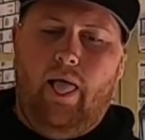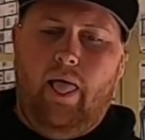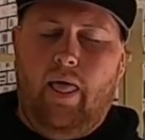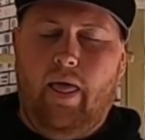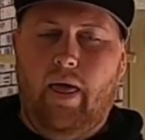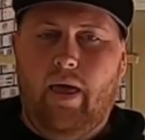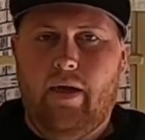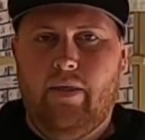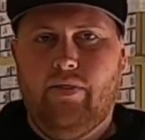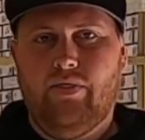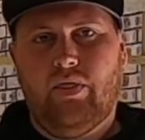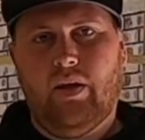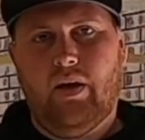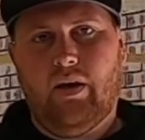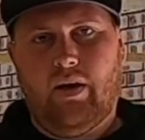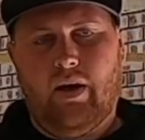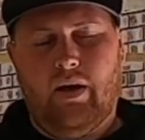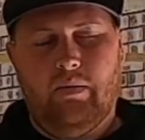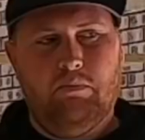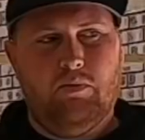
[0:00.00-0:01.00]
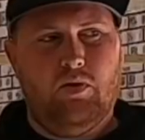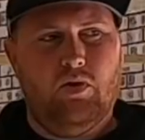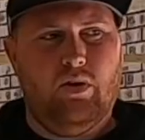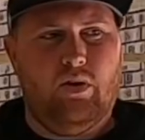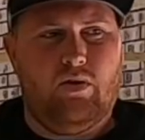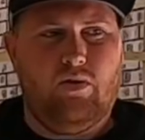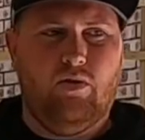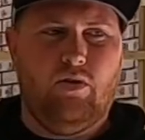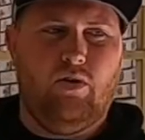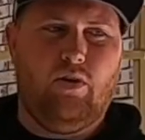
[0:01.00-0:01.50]
And they came to
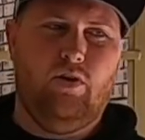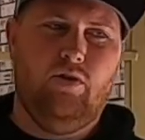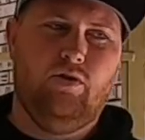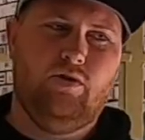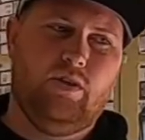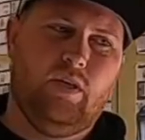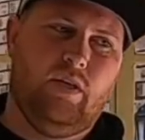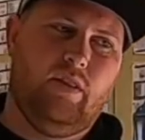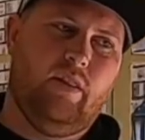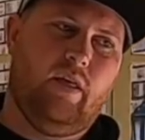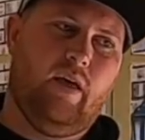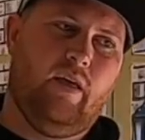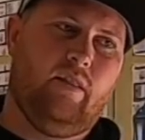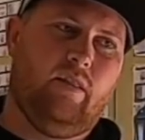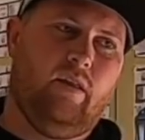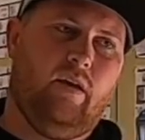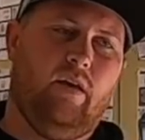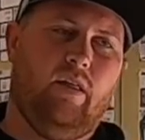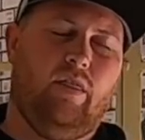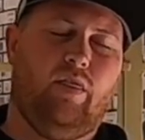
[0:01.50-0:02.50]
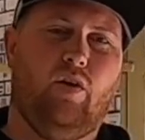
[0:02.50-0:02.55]
the conclusion that